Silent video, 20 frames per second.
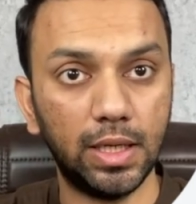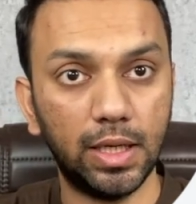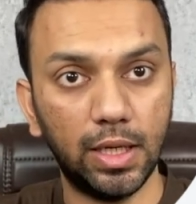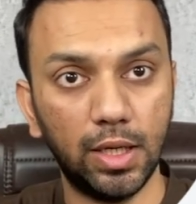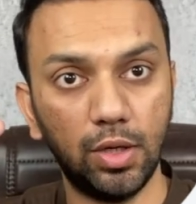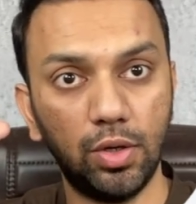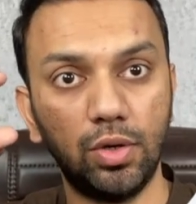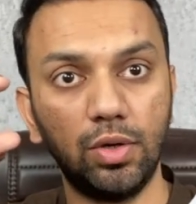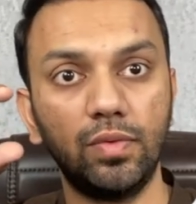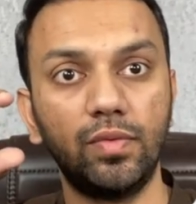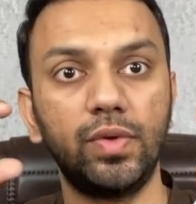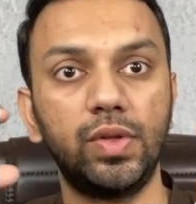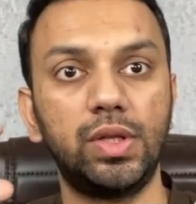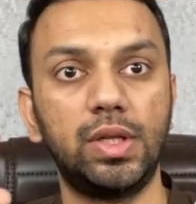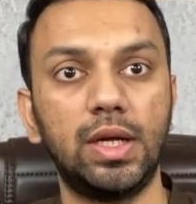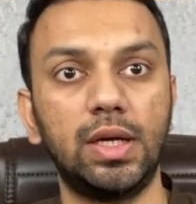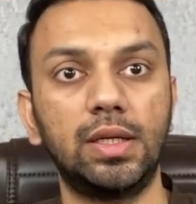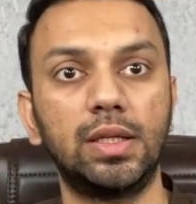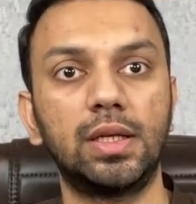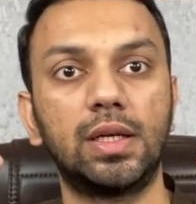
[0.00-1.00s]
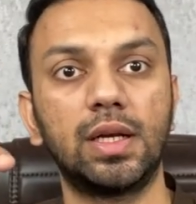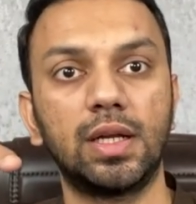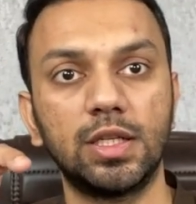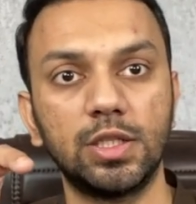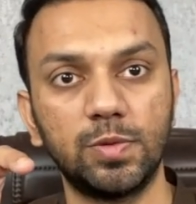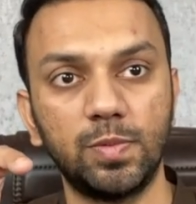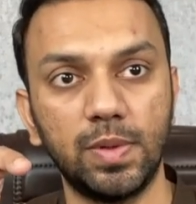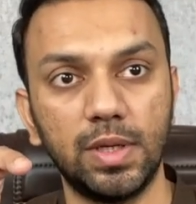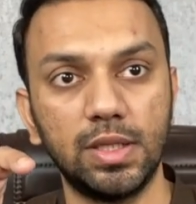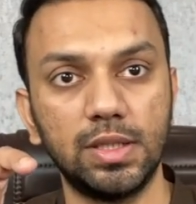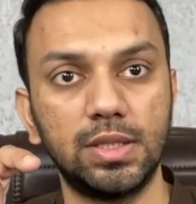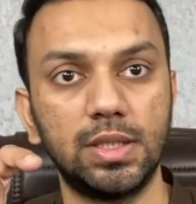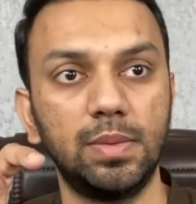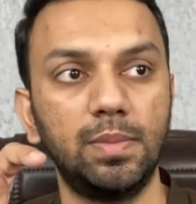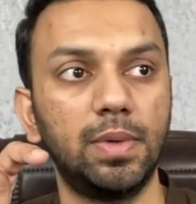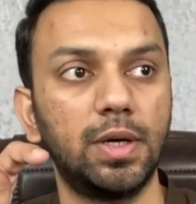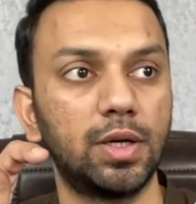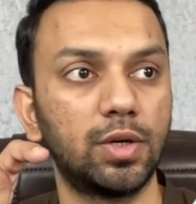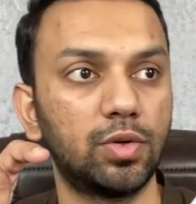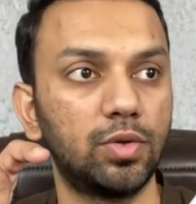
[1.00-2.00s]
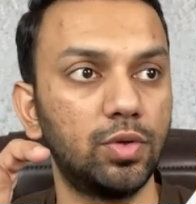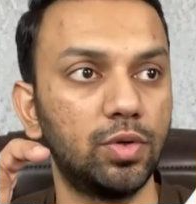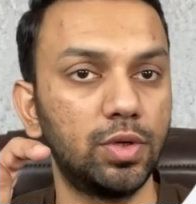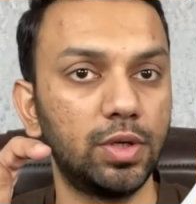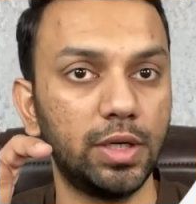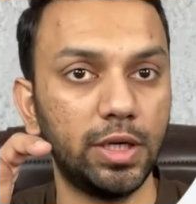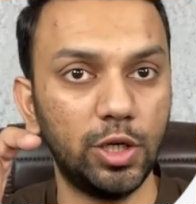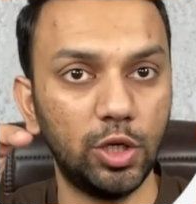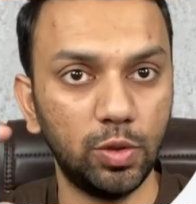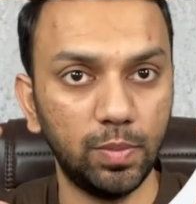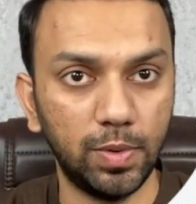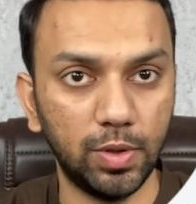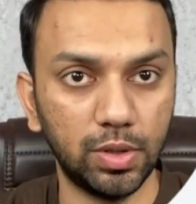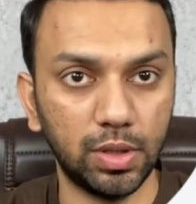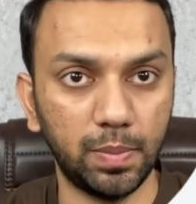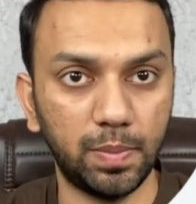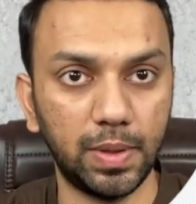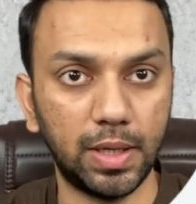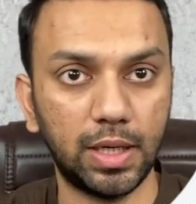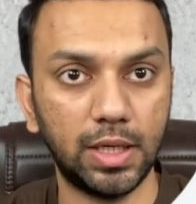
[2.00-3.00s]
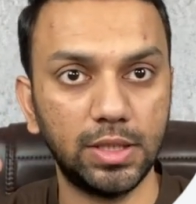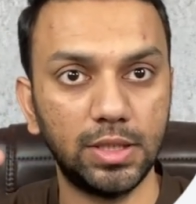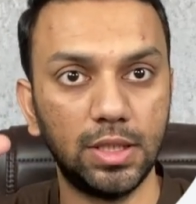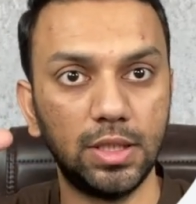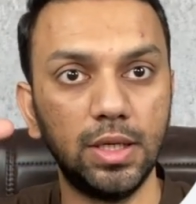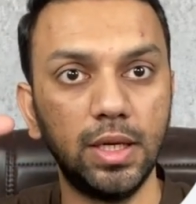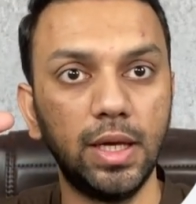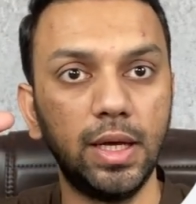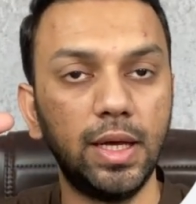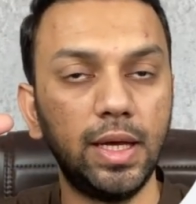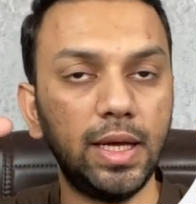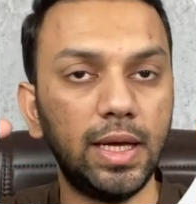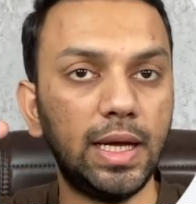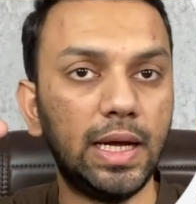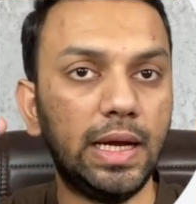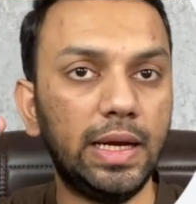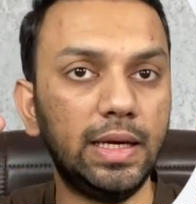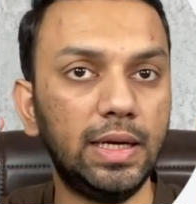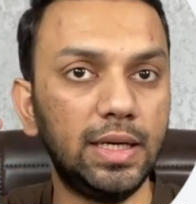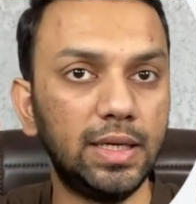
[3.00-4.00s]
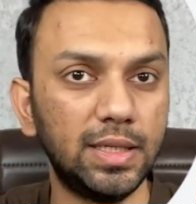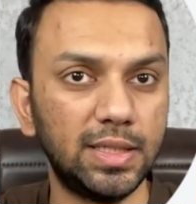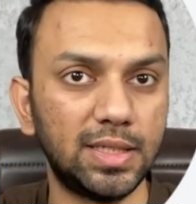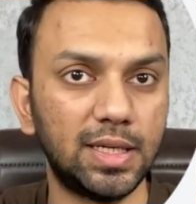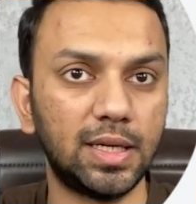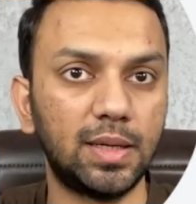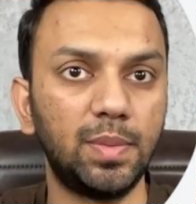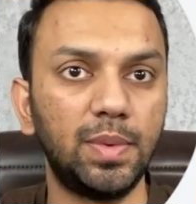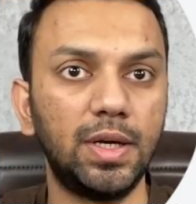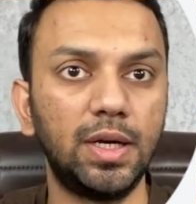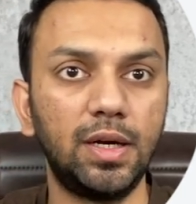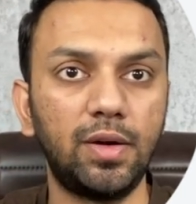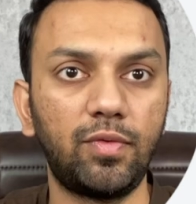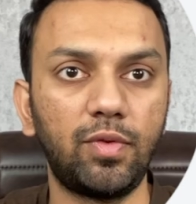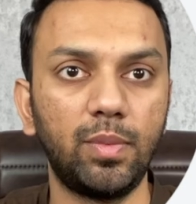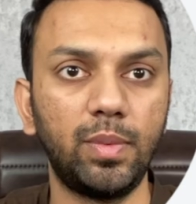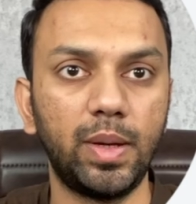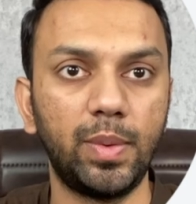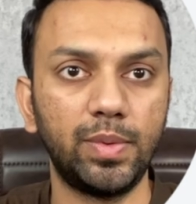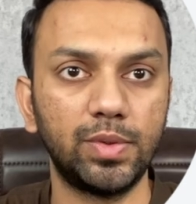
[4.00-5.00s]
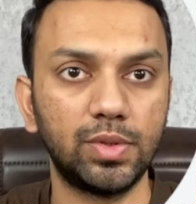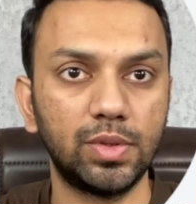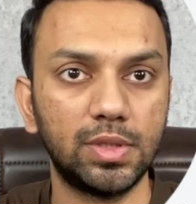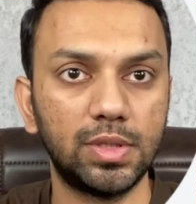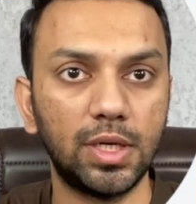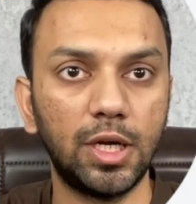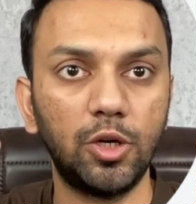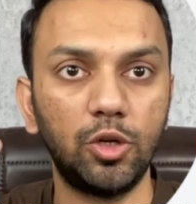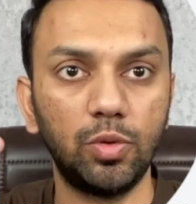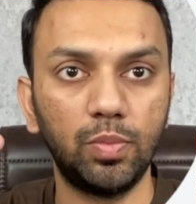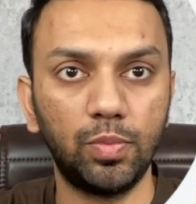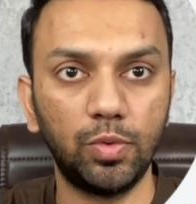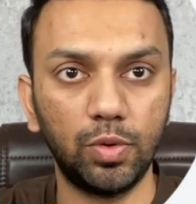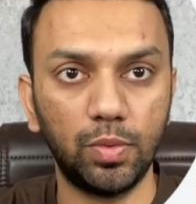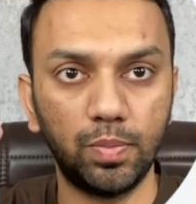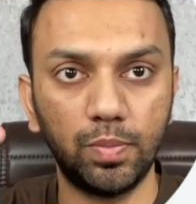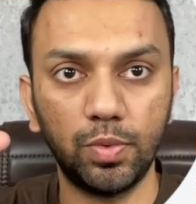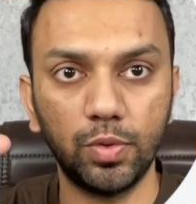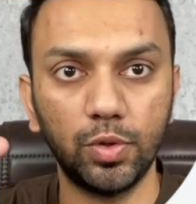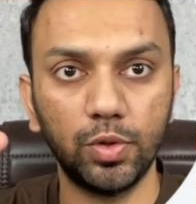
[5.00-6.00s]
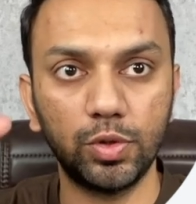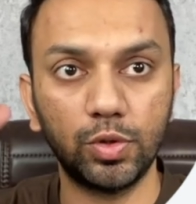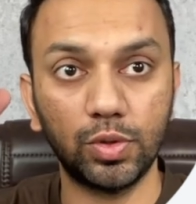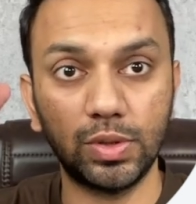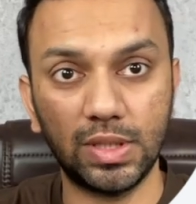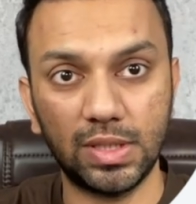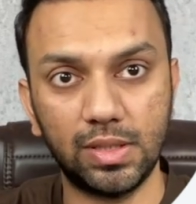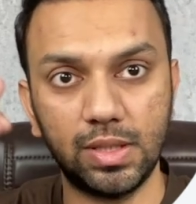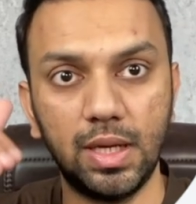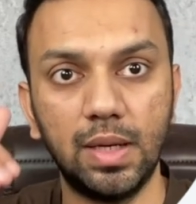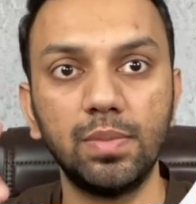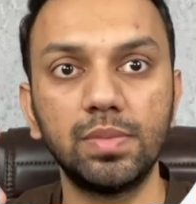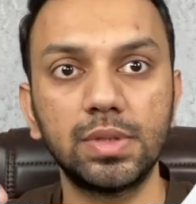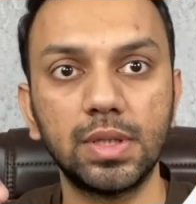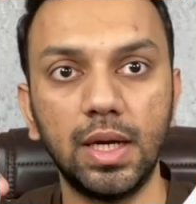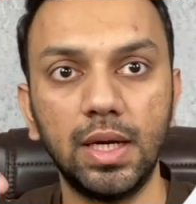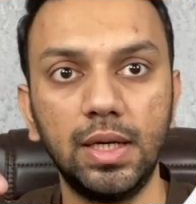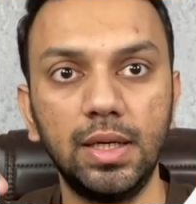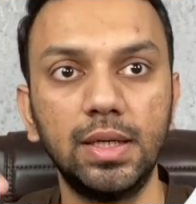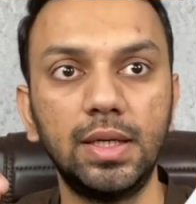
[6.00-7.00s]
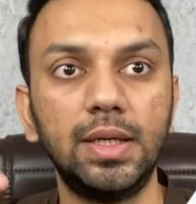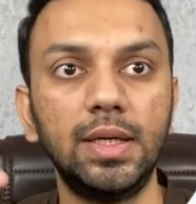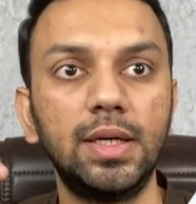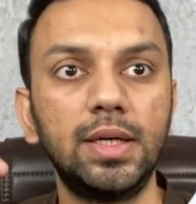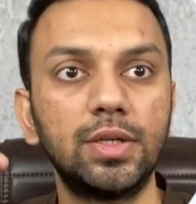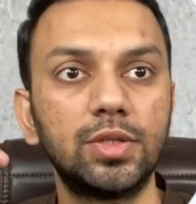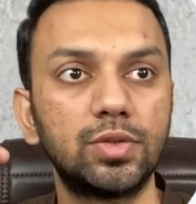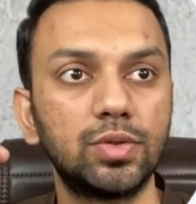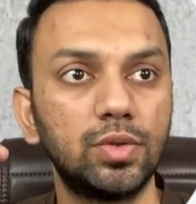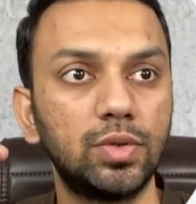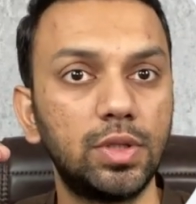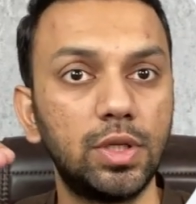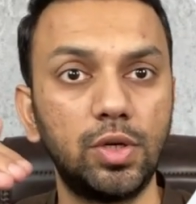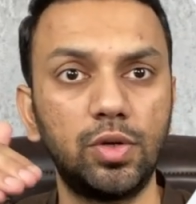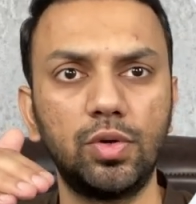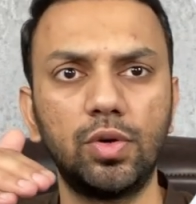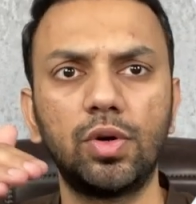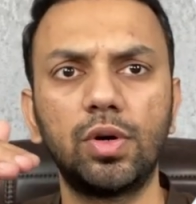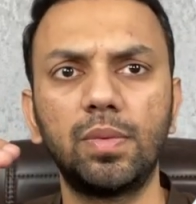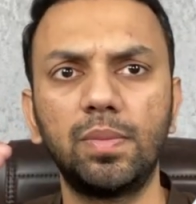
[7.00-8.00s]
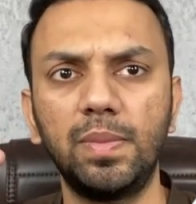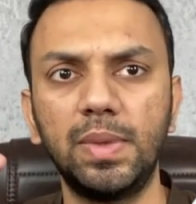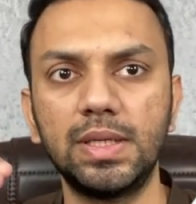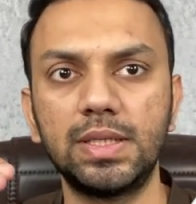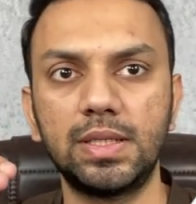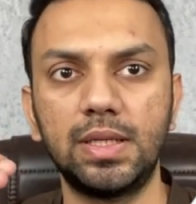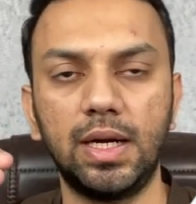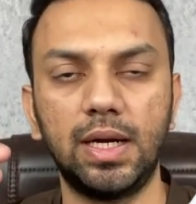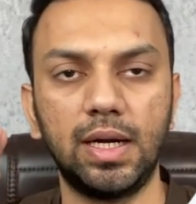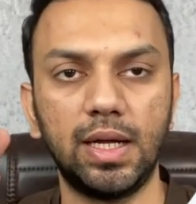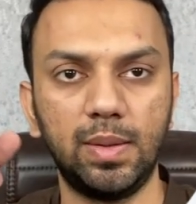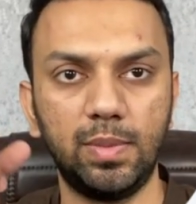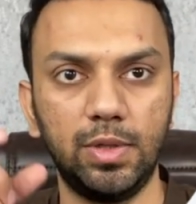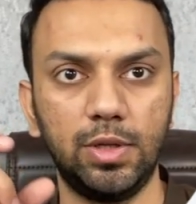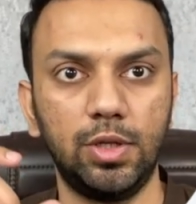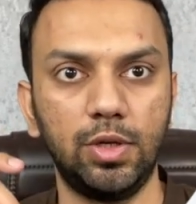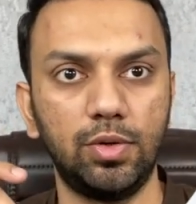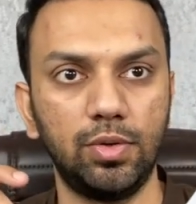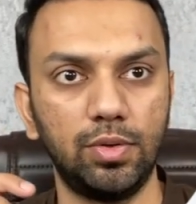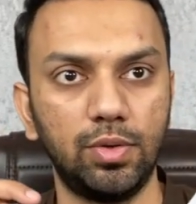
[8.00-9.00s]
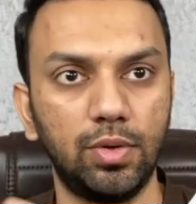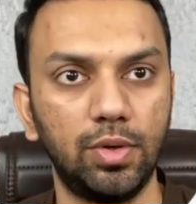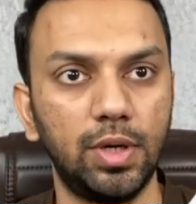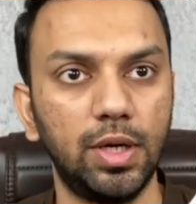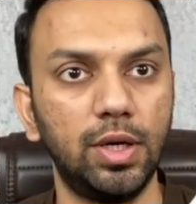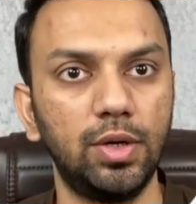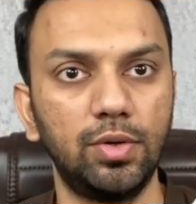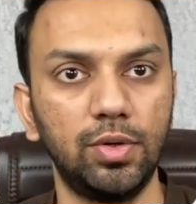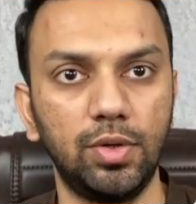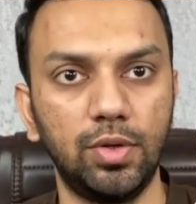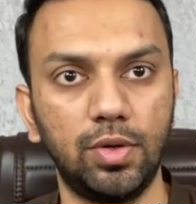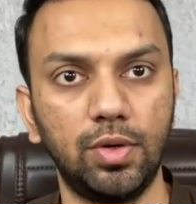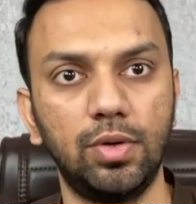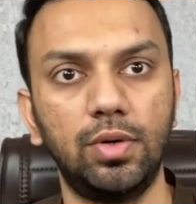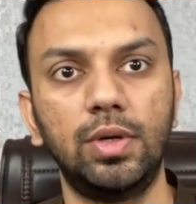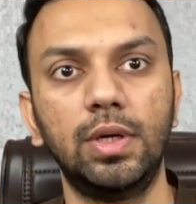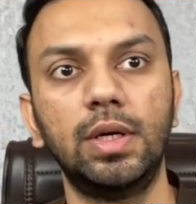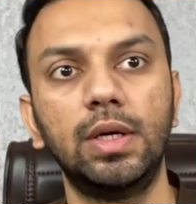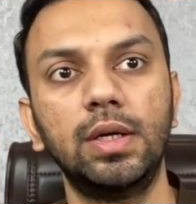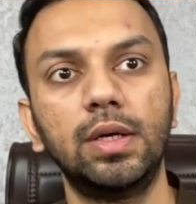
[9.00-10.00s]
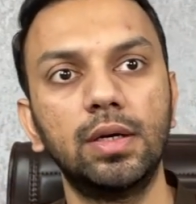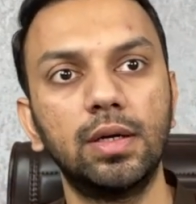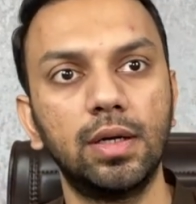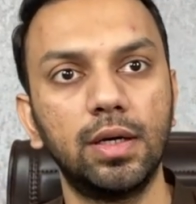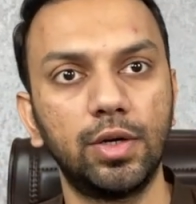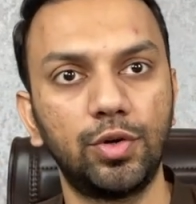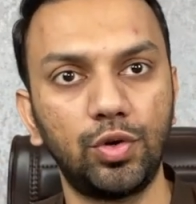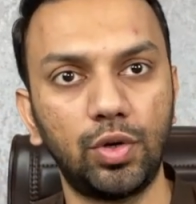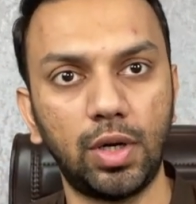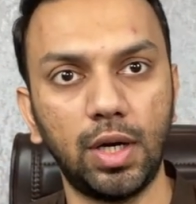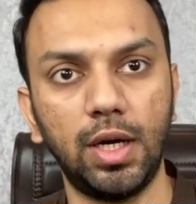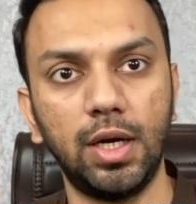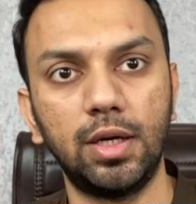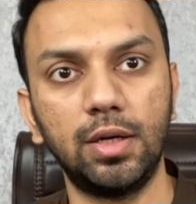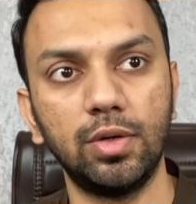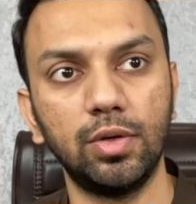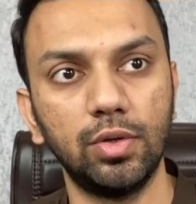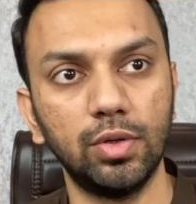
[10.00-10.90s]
Along with that, the transparency barcode need to be on the packaging, and it is recommended from Amazon side to put both on the same side, so they do not miss that. I mean, they do not need to rotate